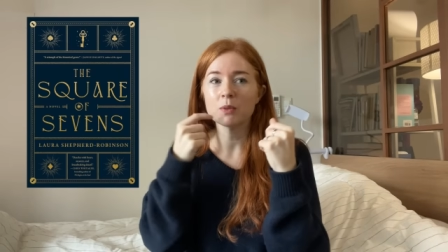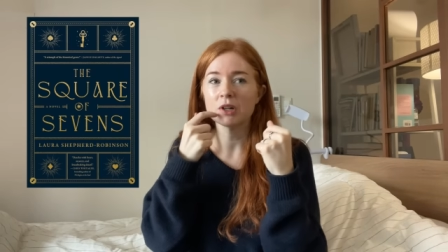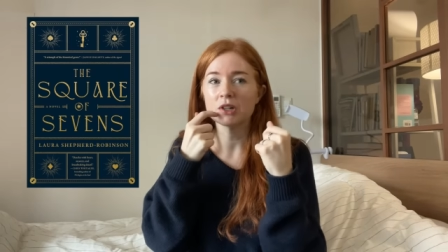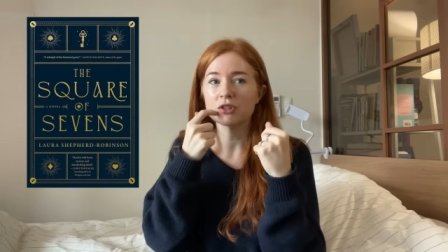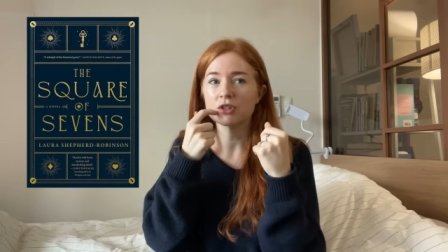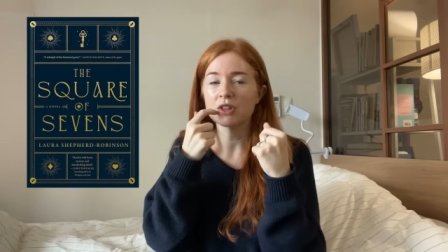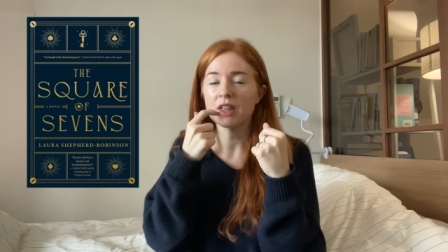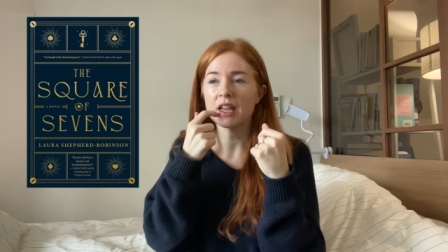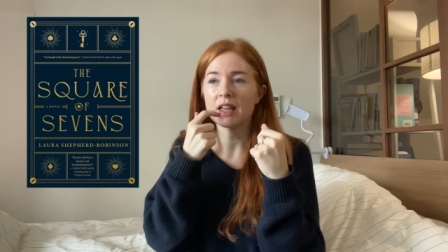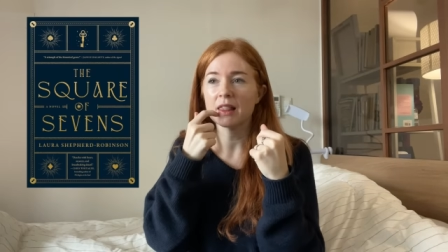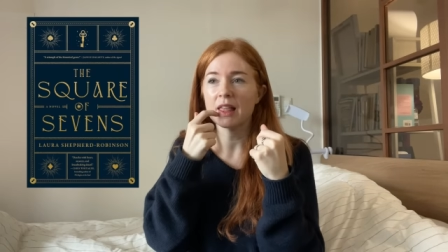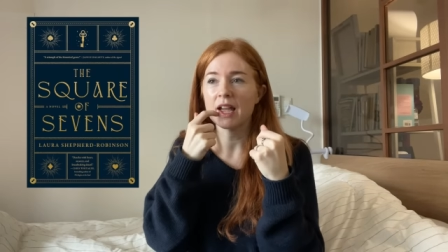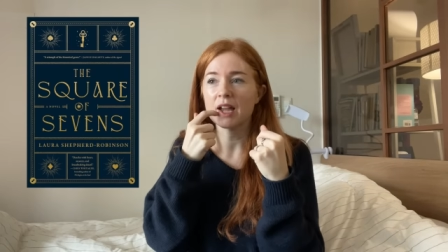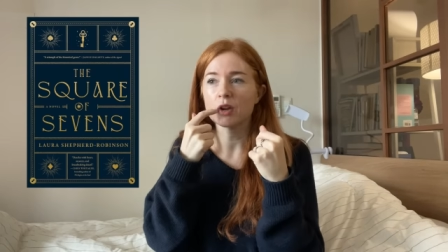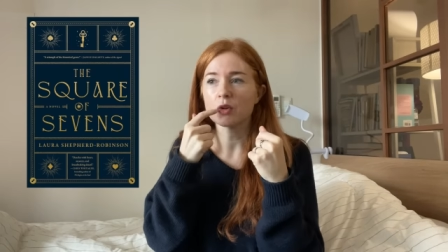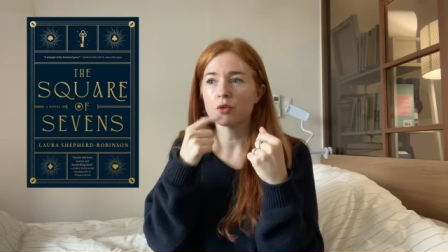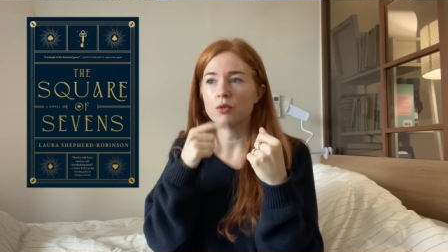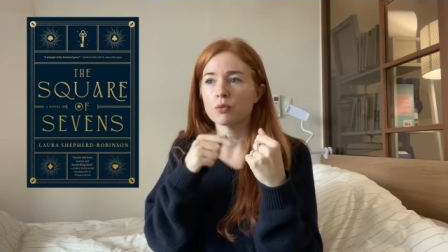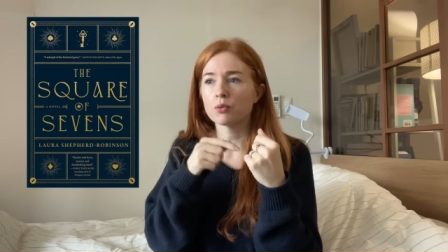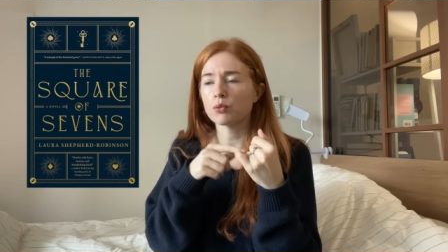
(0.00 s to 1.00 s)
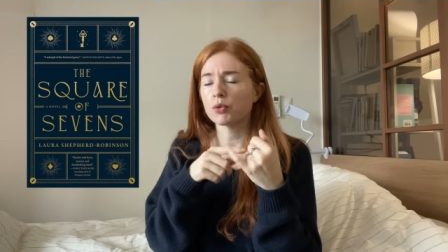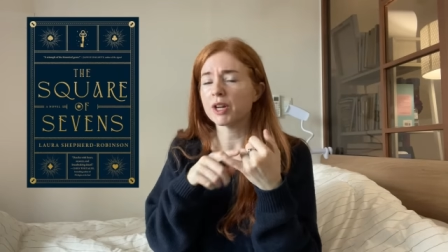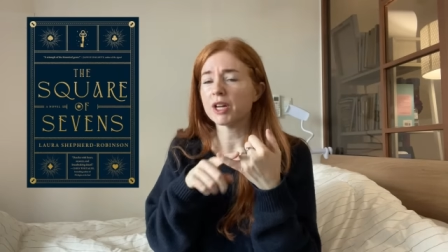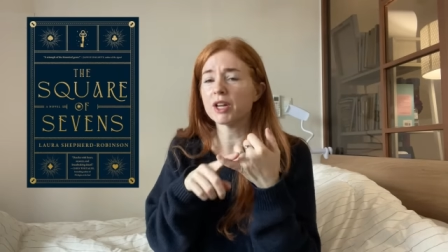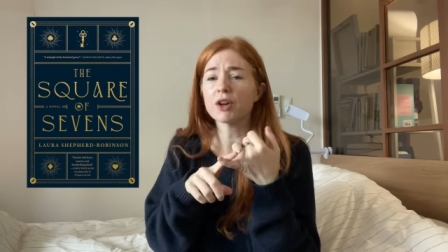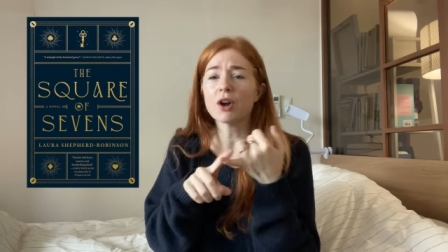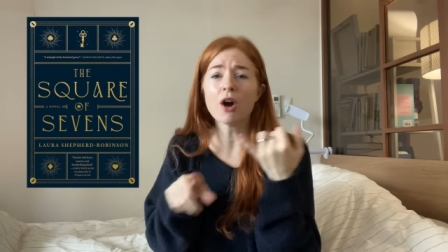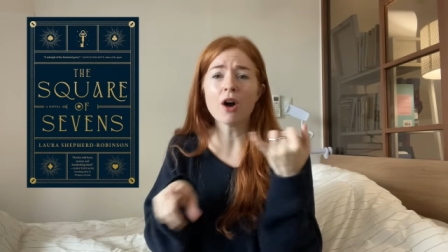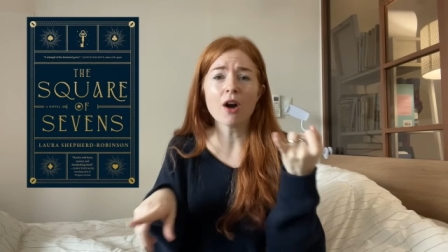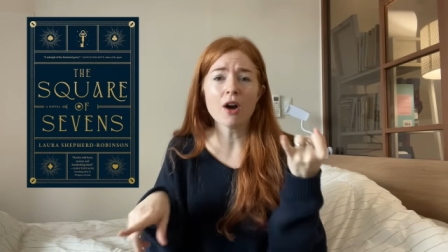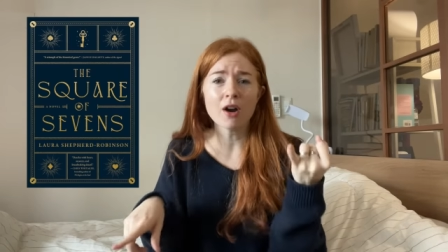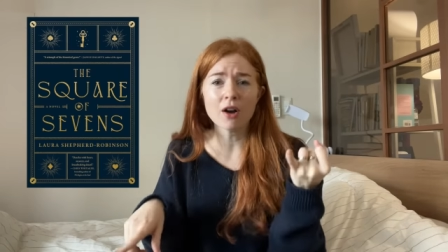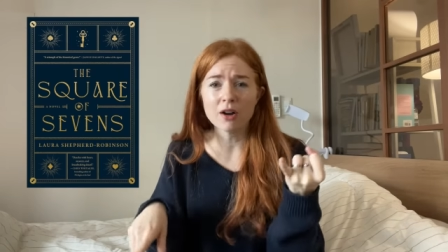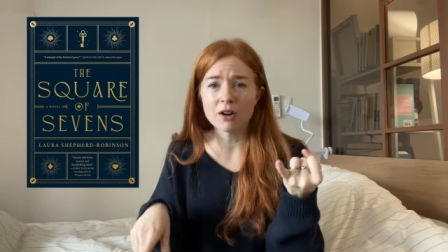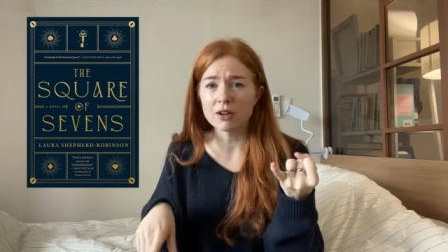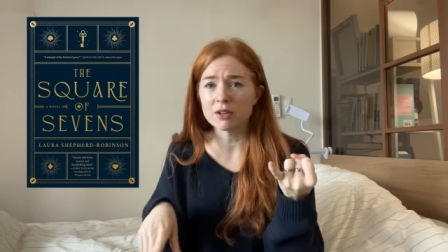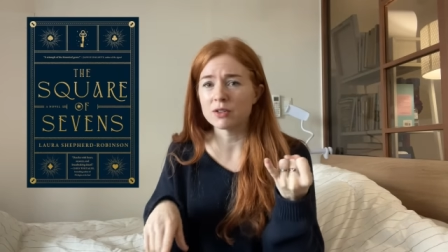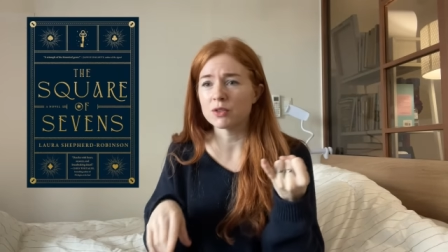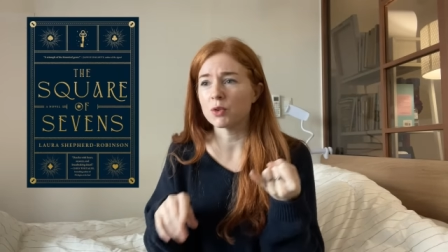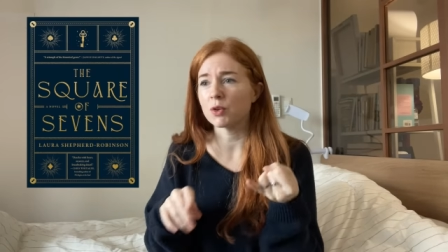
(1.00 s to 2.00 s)
which they like read
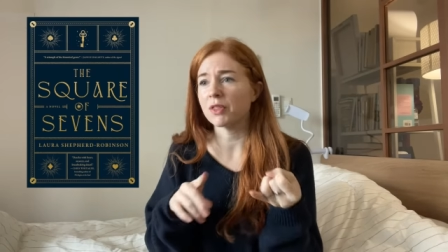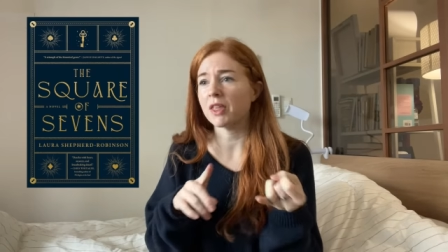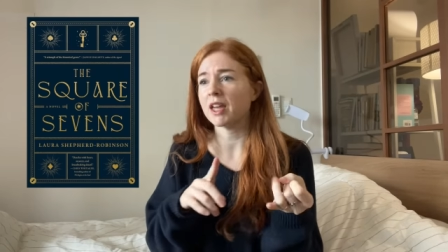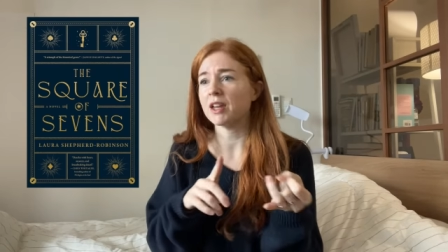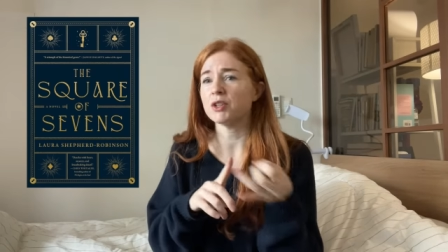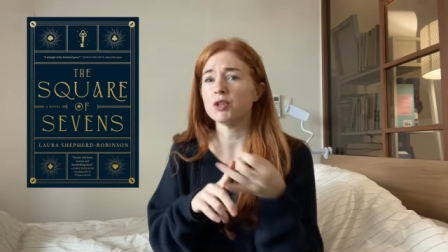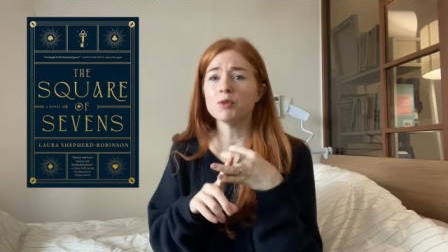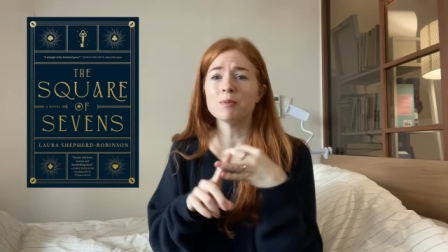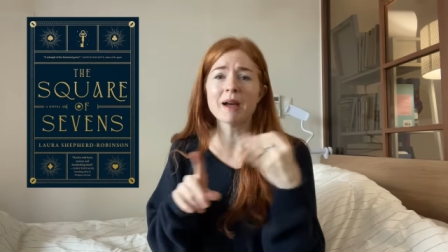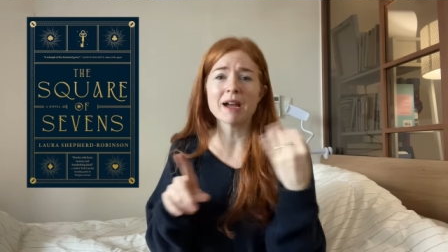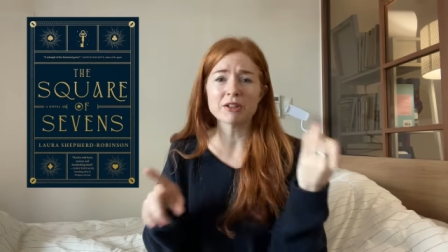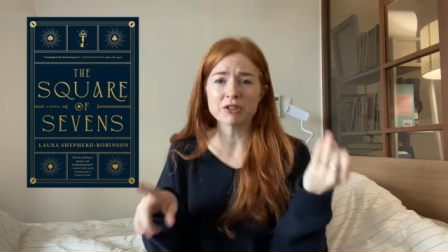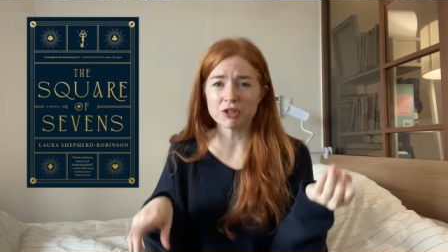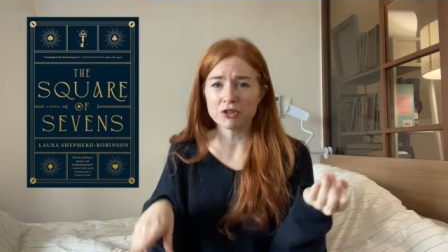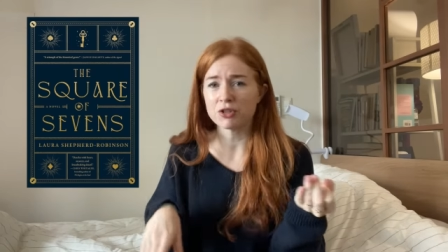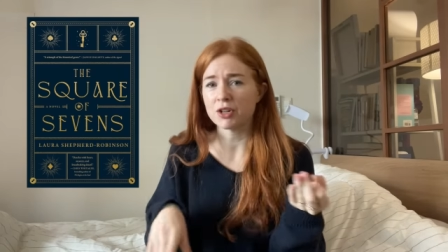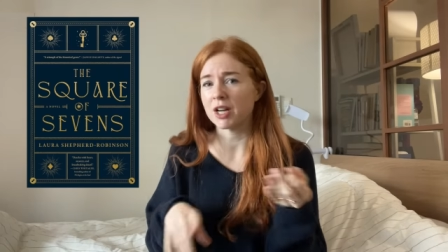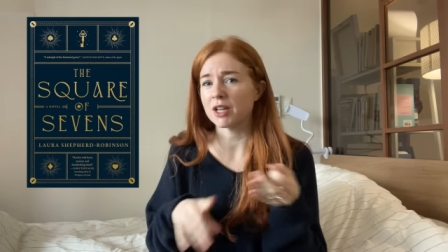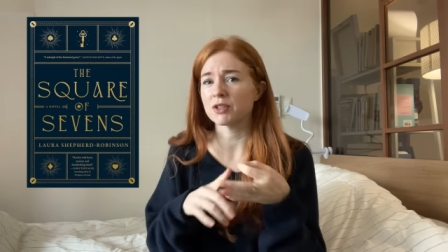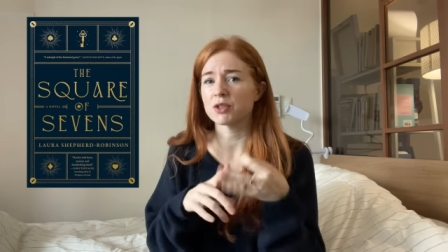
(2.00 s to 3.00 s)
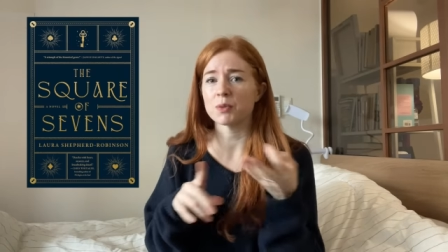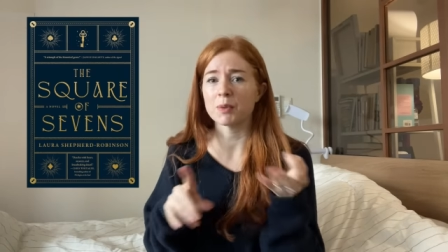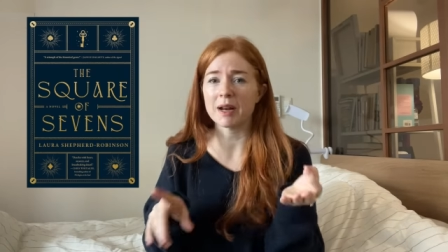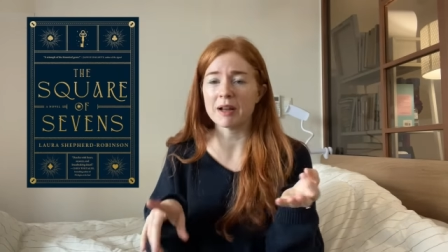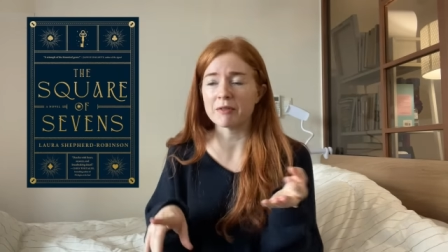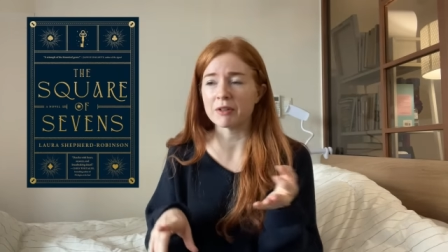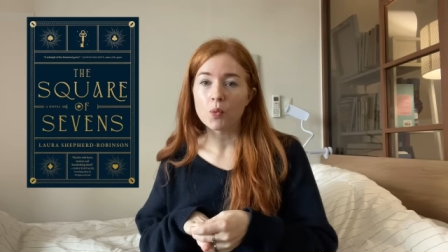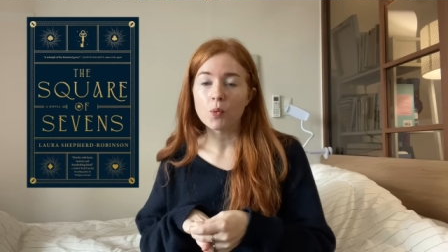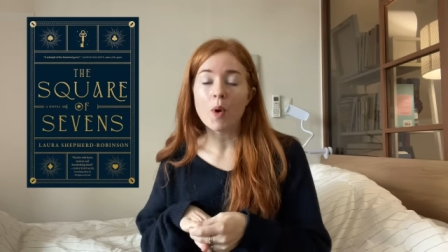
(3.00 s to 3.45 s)
cards or they do magic tricks or whatever.